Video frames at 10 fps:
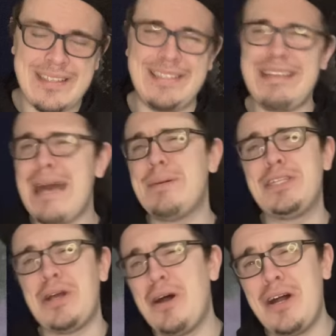
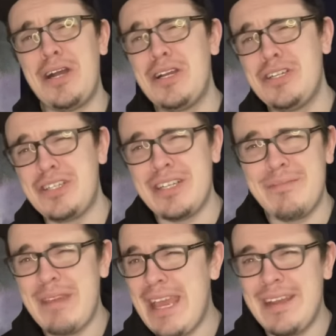Sabotage,
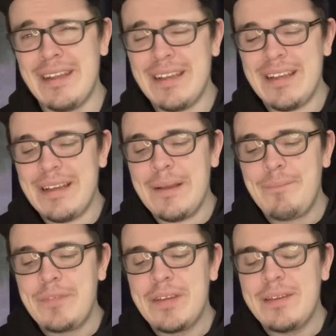and man,
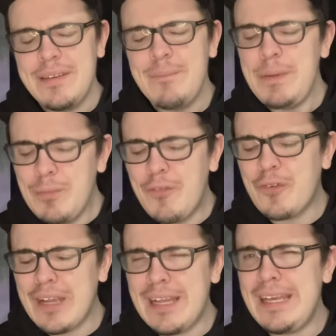people
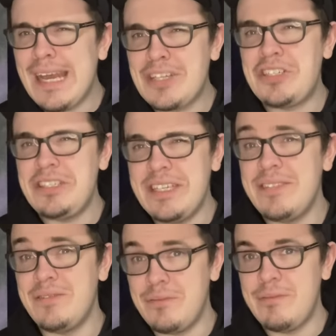forget he actually
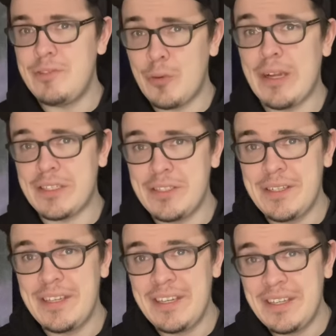did direct
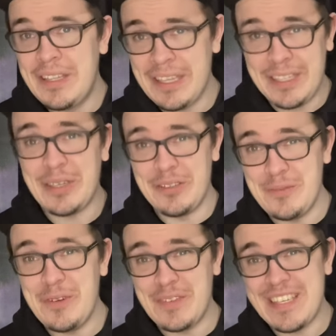like good
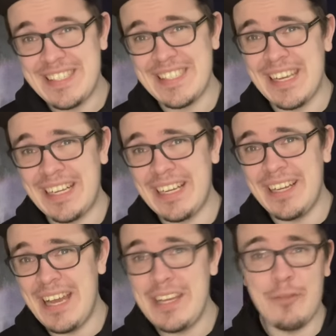movies like
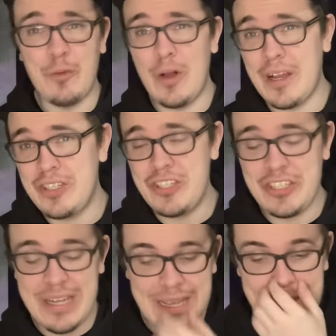End of
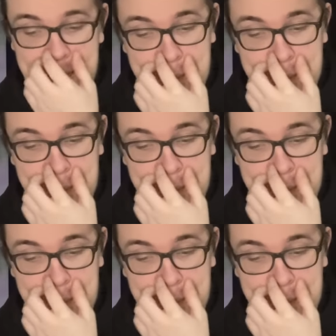Watch and